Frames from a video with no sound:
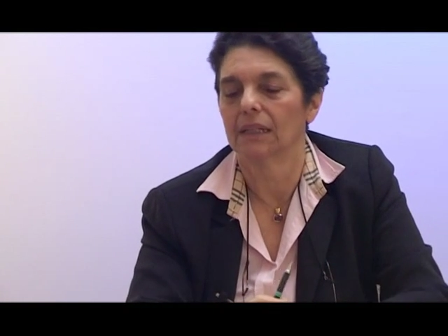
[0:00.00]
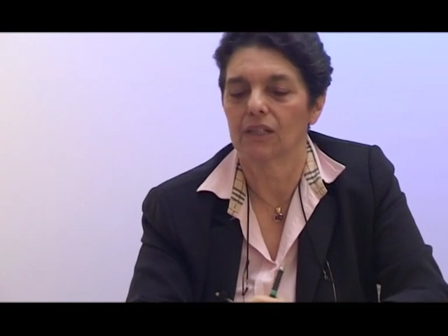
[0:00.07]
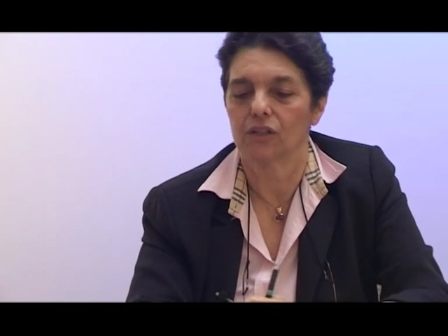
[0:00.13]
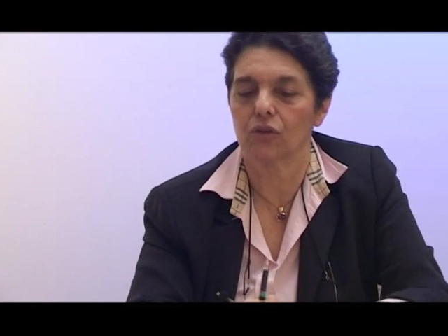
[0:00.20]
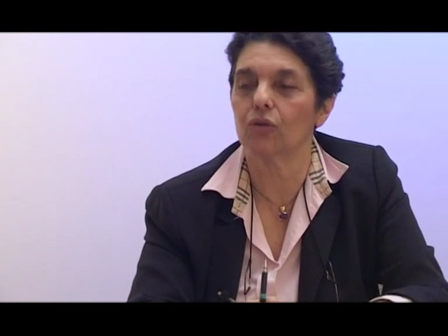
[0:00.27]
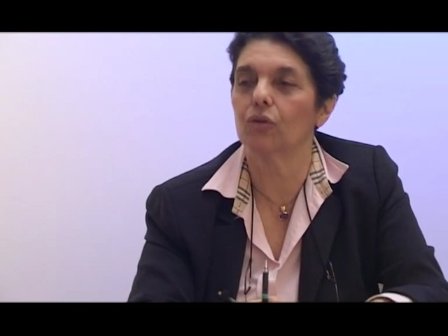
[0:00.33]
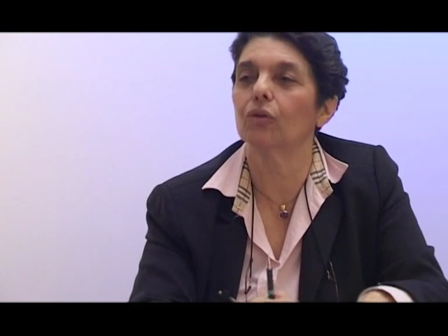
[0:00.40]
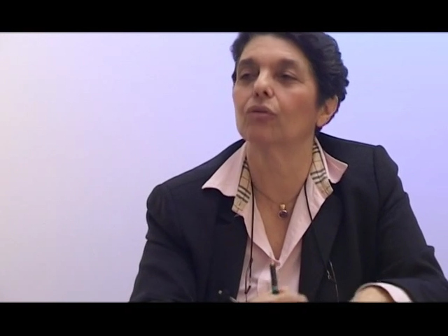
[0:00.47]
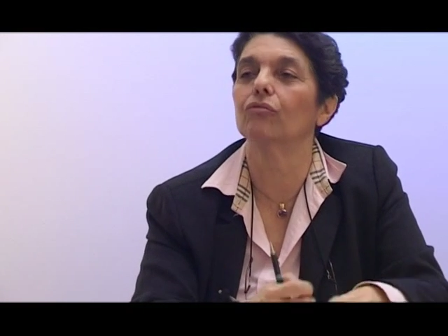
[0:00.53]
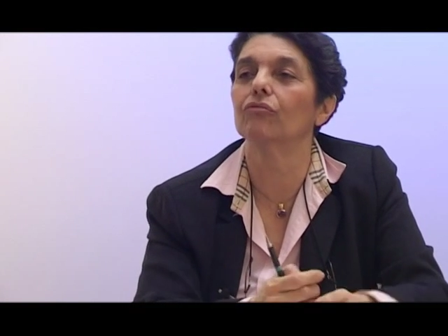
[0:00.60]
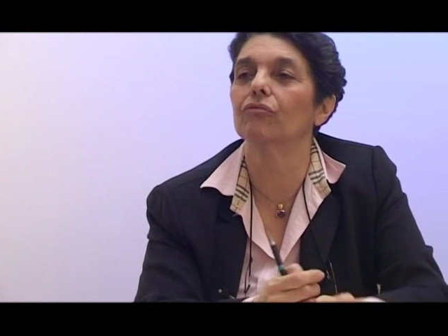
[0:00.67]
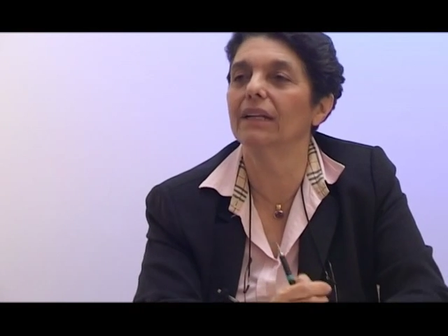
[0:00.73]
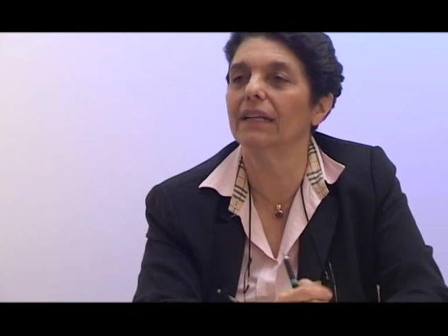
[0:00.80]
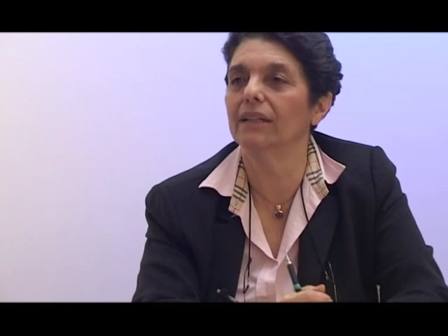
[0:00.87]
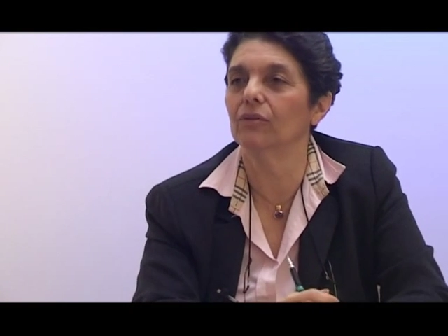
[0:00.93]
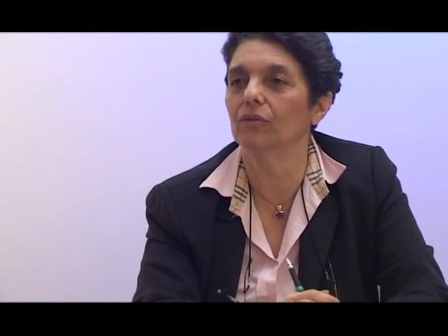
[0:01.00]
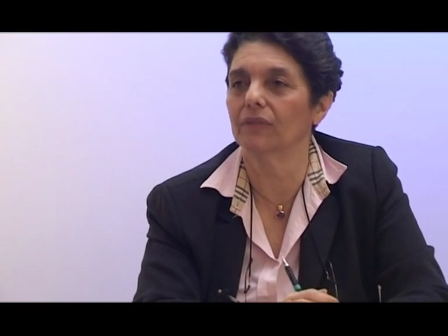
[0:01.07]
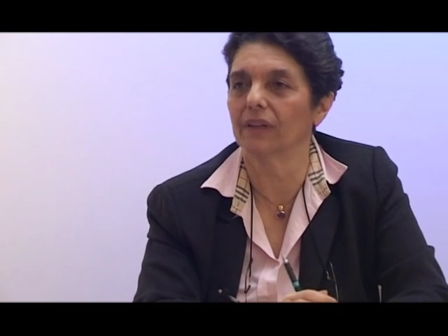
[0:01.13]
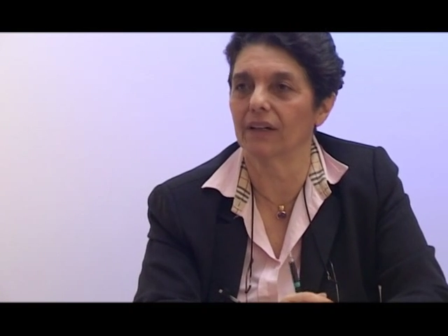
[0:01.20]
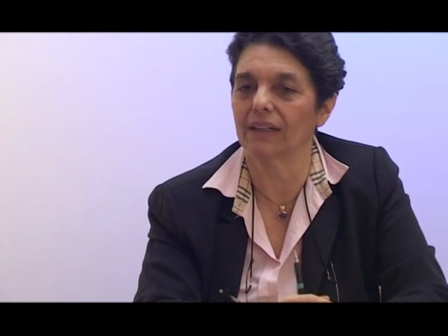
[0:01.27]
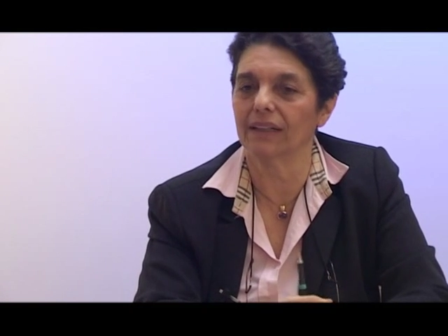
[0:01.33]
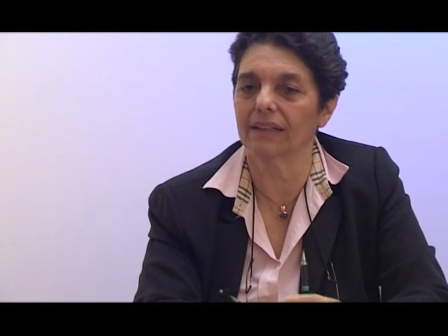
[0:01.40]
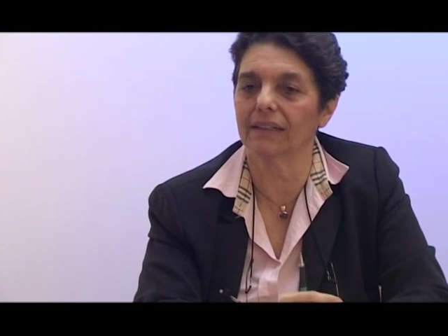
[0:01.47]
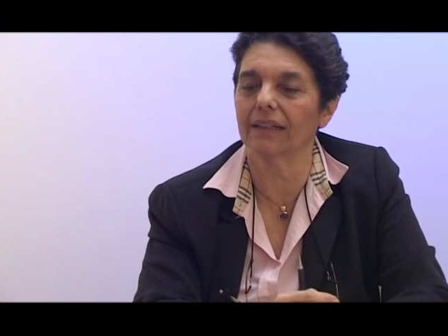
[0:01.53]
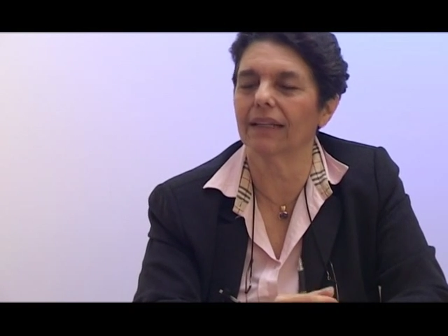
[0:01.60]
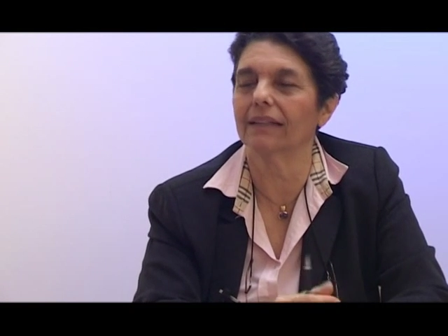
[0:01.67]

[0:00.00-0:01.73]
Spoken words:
So you could really do very little,